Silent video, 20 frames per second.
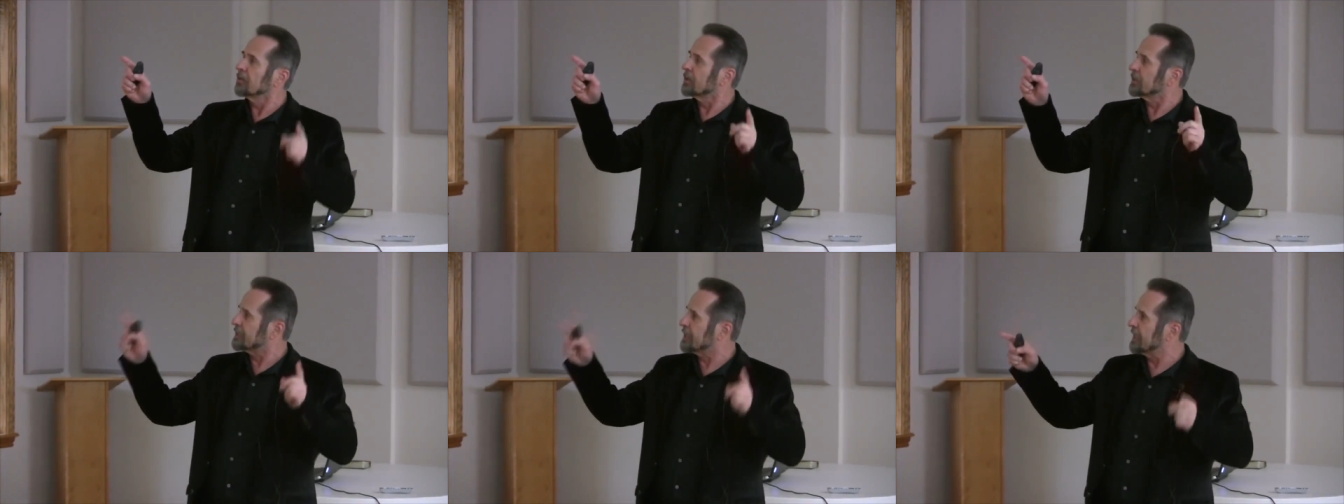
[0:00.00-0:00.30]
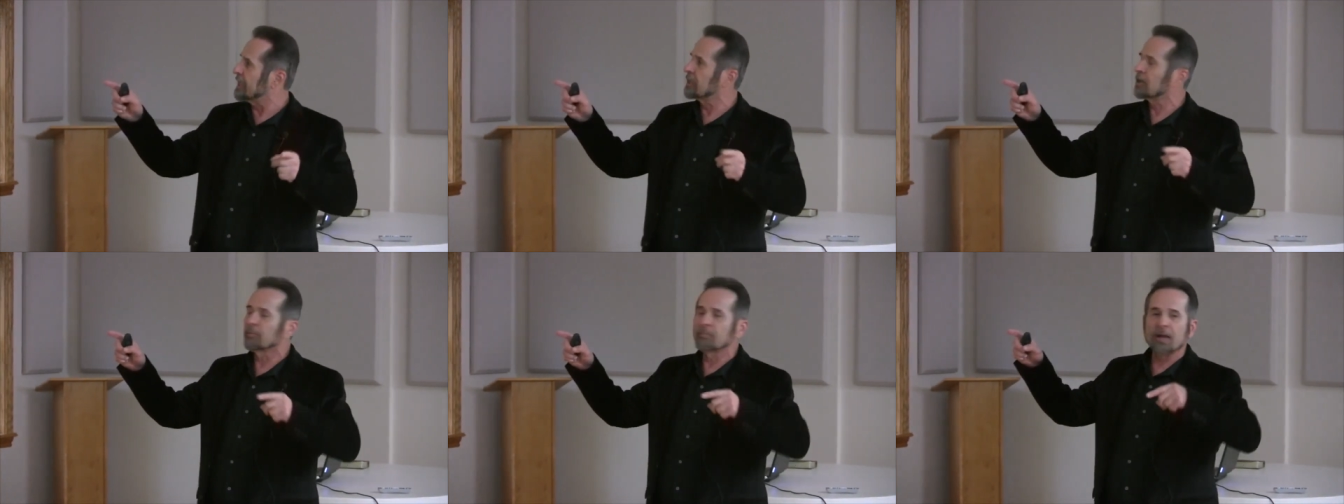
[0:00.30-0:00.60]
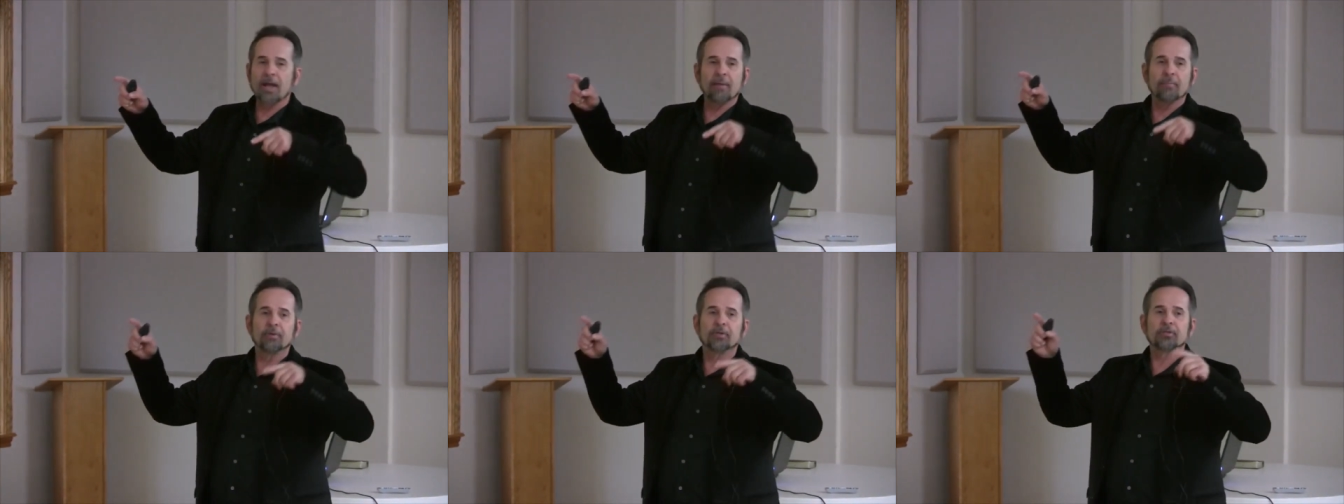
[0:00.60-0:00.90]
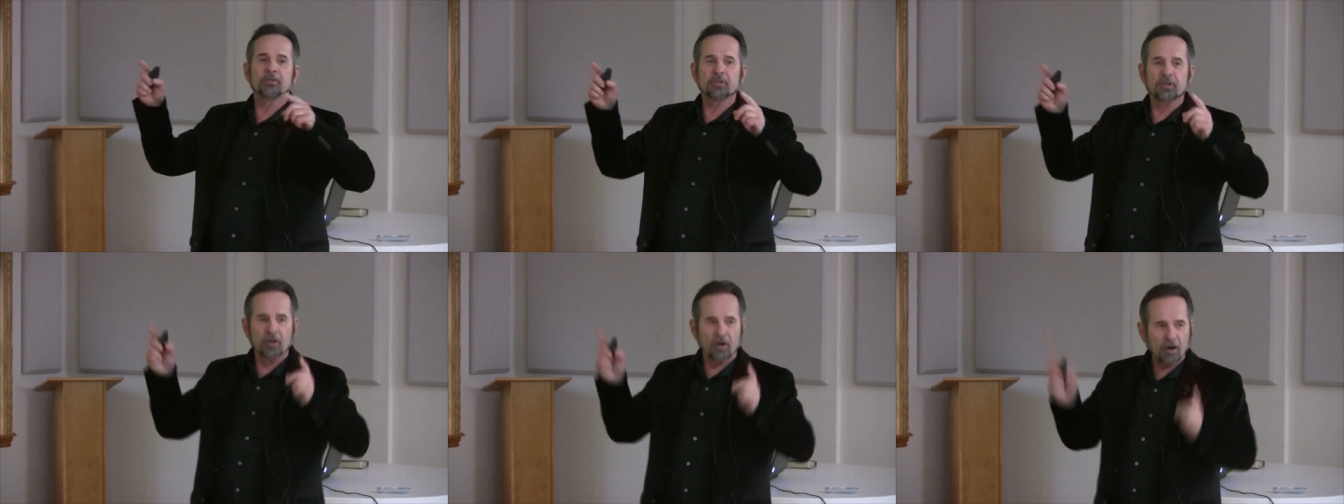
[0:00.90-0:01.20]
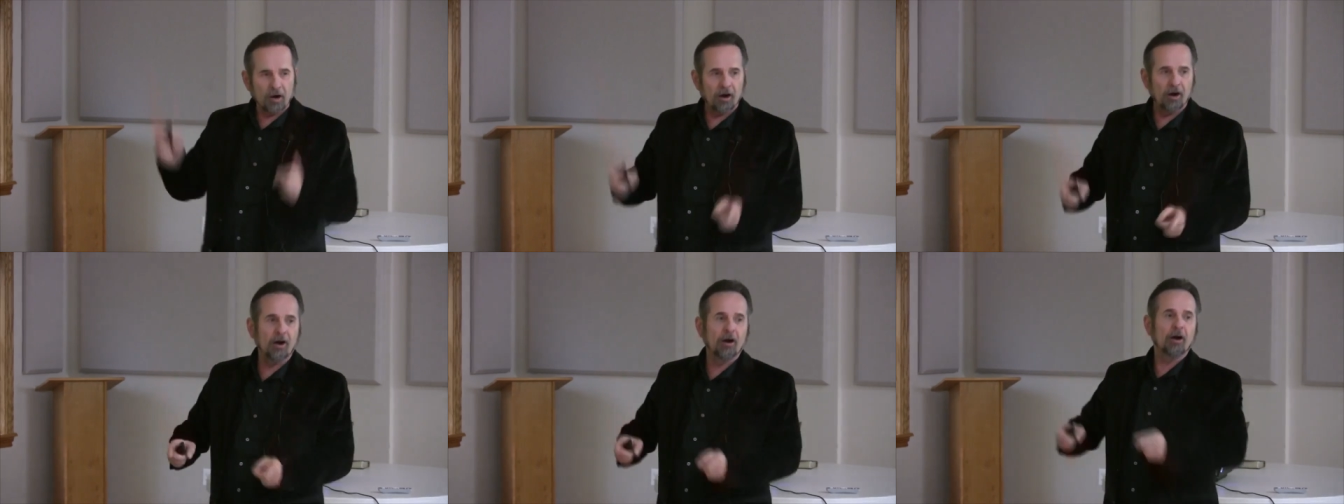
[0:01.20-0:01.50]
the Ten Commandments
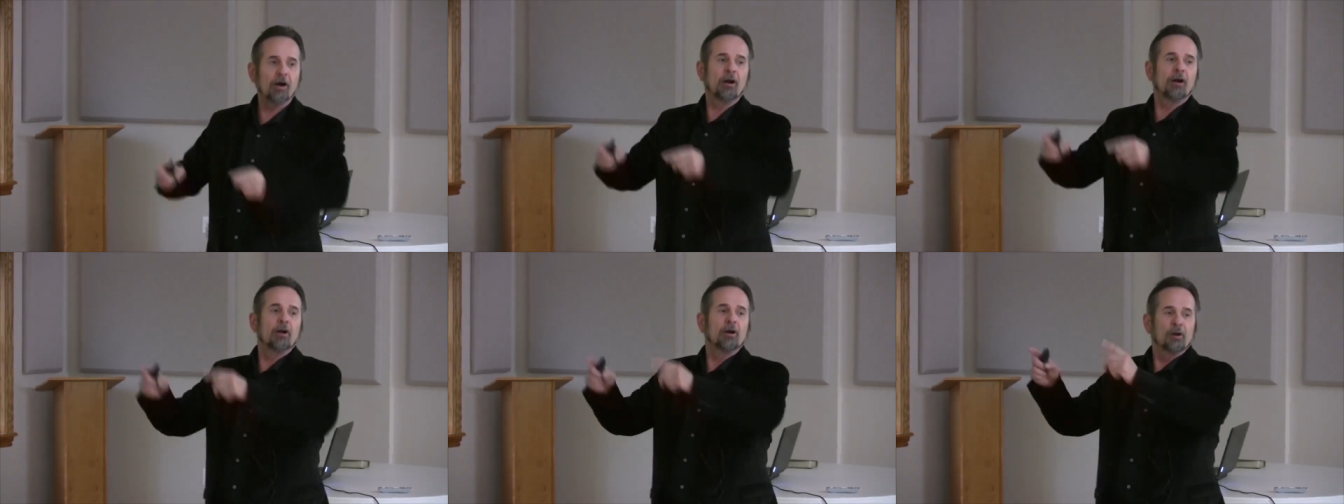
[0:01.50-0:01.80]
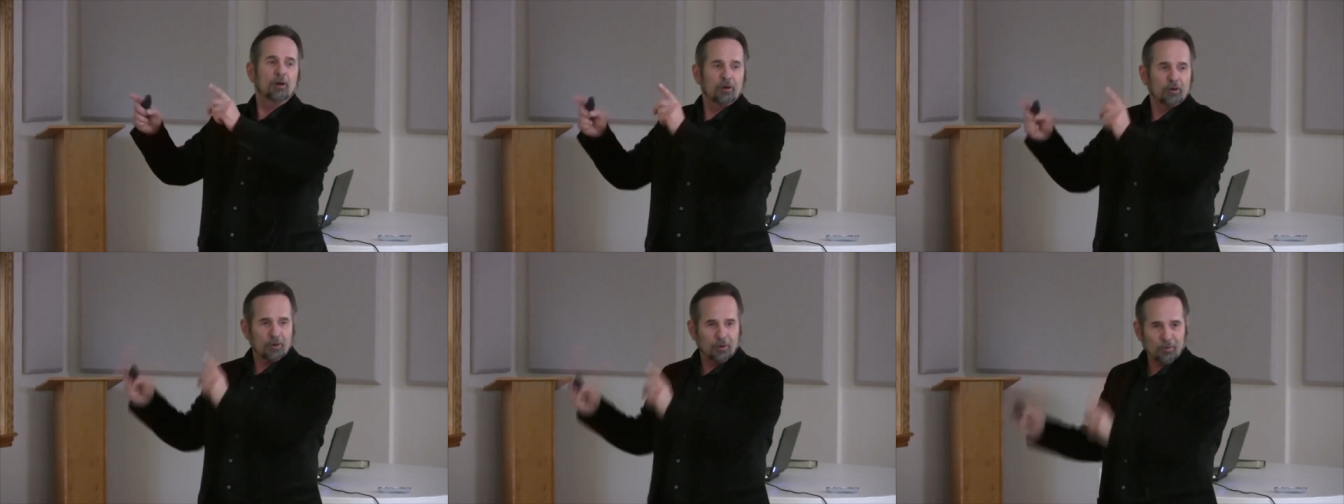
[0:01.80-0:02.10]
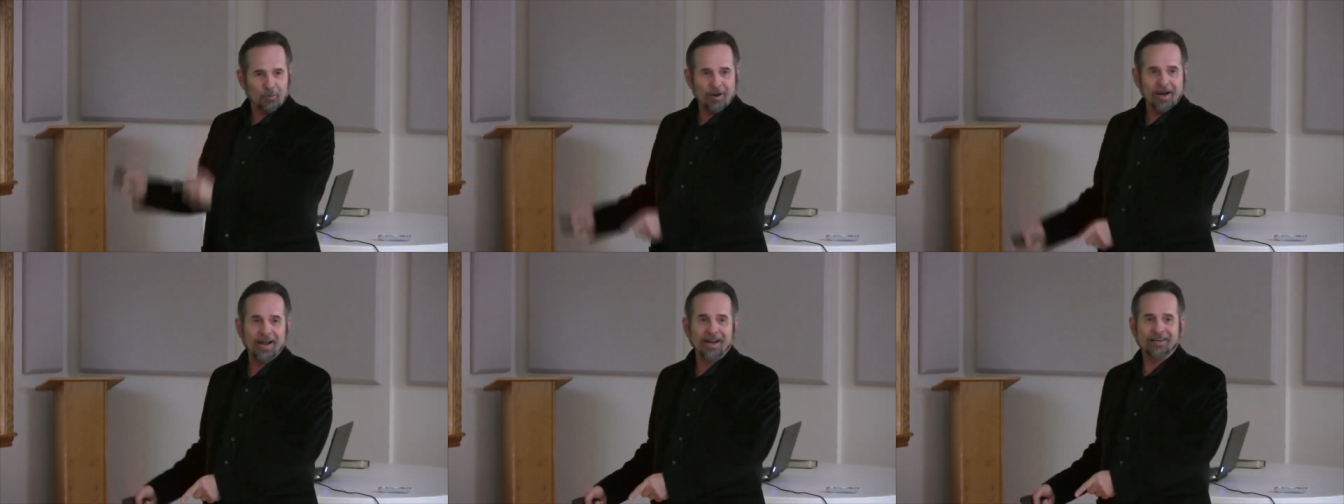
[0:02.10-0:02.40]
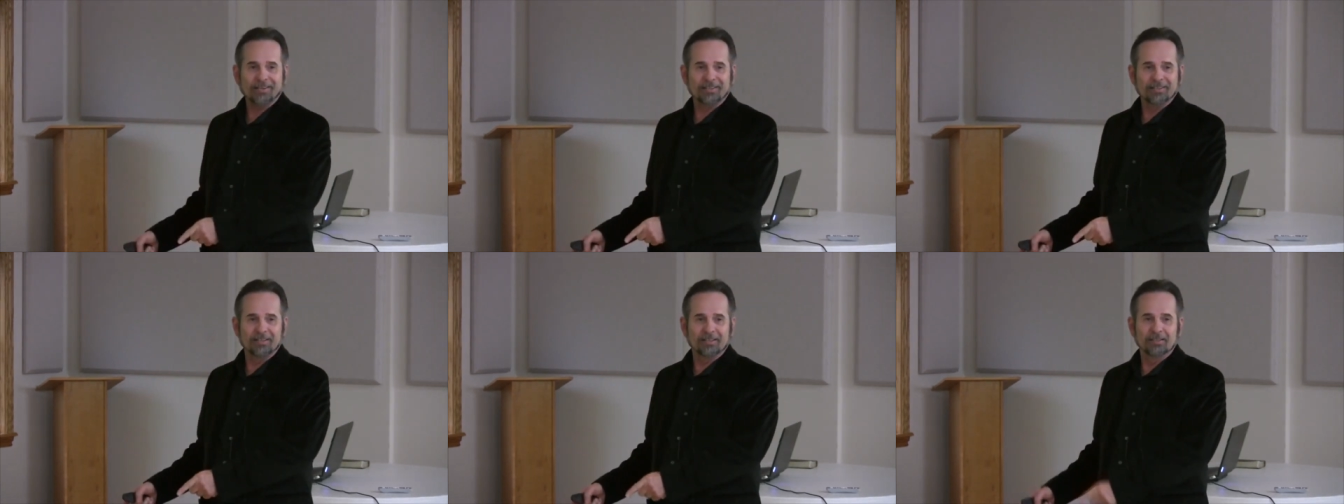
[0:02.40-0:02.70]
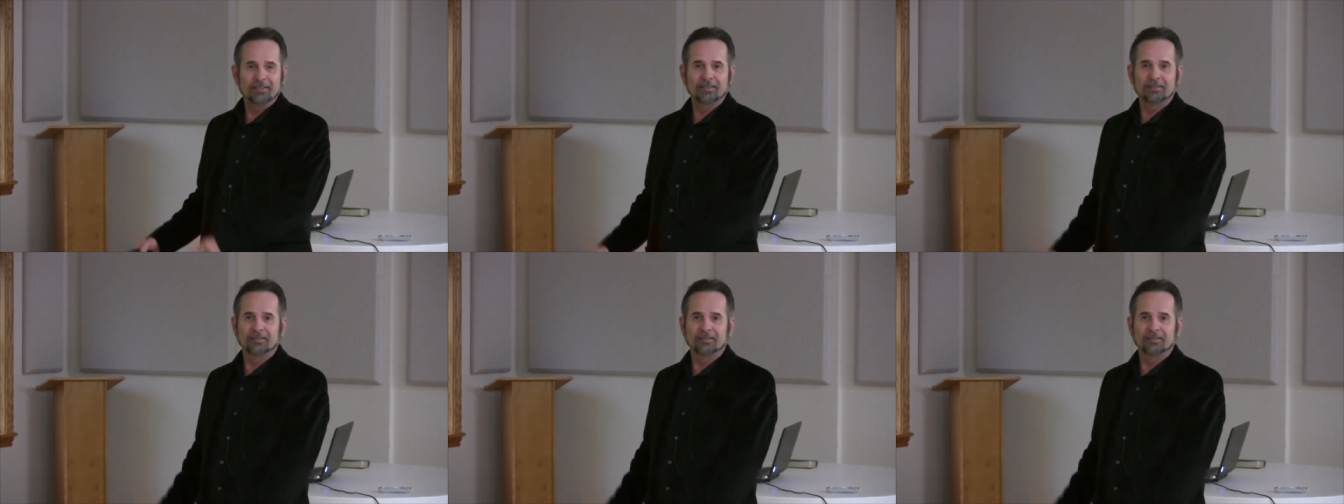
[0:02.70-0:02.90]
are correct.